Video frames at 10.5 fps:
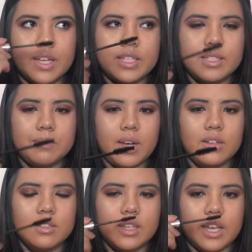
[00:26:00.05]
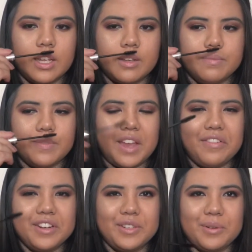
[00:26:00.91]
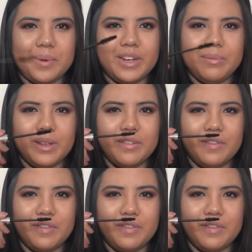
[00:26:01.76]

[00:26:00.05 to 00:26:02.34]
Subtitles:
It smells like, at first it reminded me of